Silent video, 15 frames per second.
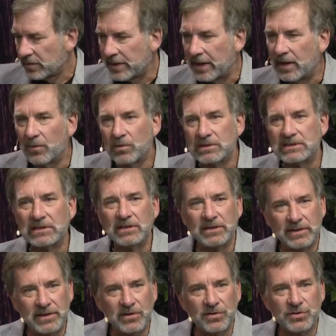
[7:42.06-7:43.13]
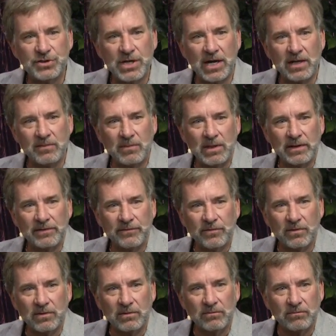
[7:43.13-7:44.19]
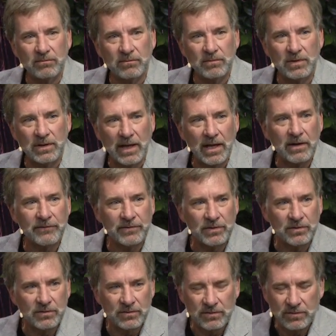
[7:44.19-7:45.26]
that it was a Dear John month for a lot of you.